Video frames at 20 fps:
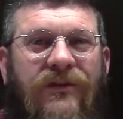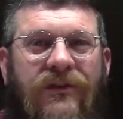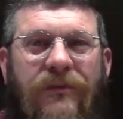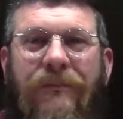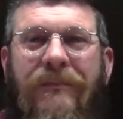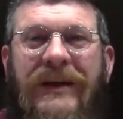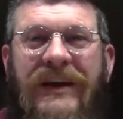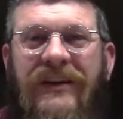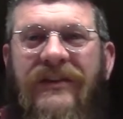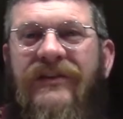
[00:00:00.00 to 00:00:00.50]
to
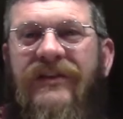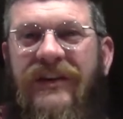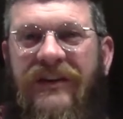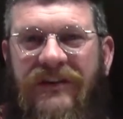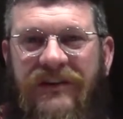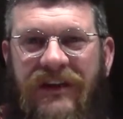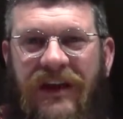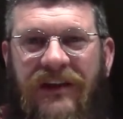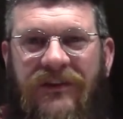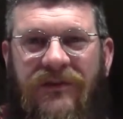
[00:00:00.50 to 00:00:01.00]
be
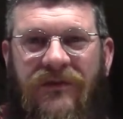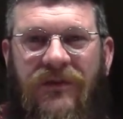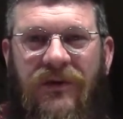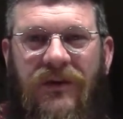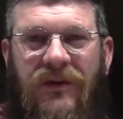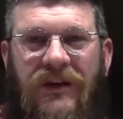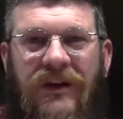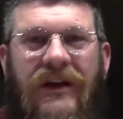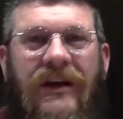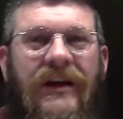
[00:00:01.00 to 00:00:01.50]

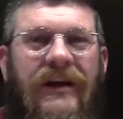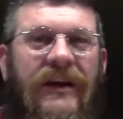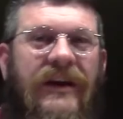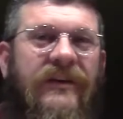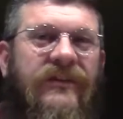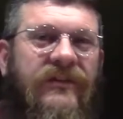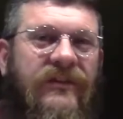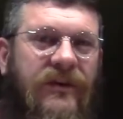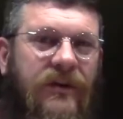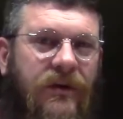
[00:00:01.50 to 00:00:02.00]
successful
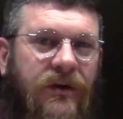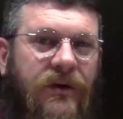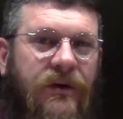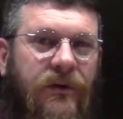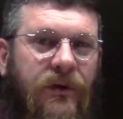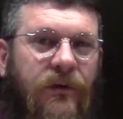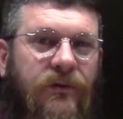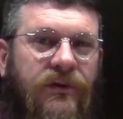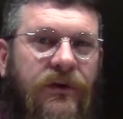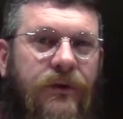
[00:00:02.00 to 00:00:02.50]
is to clear
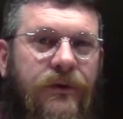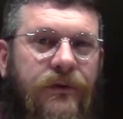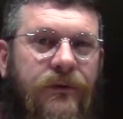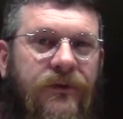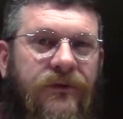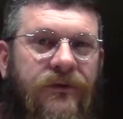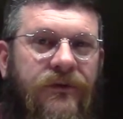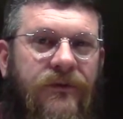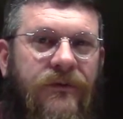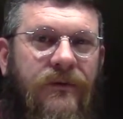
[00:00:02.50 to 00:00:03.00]
those
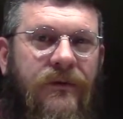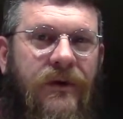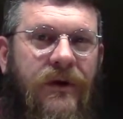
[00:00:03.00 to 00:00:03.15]
hurdles,